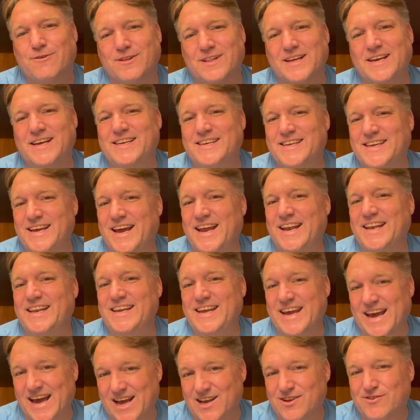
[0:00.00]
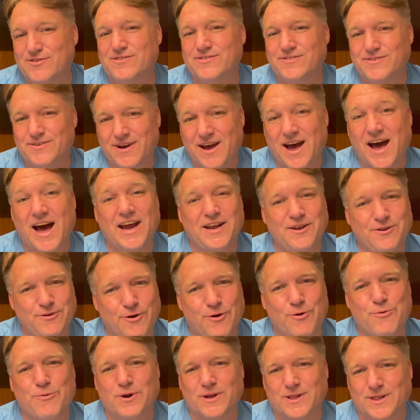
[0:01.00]
said, yes, I
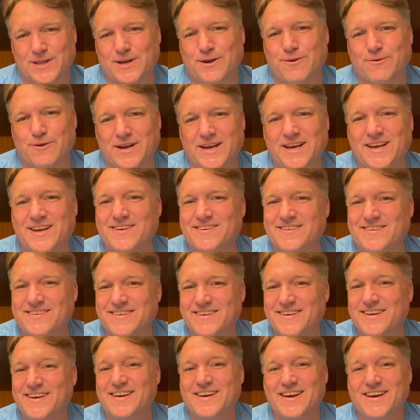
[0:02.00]
know where Lira is.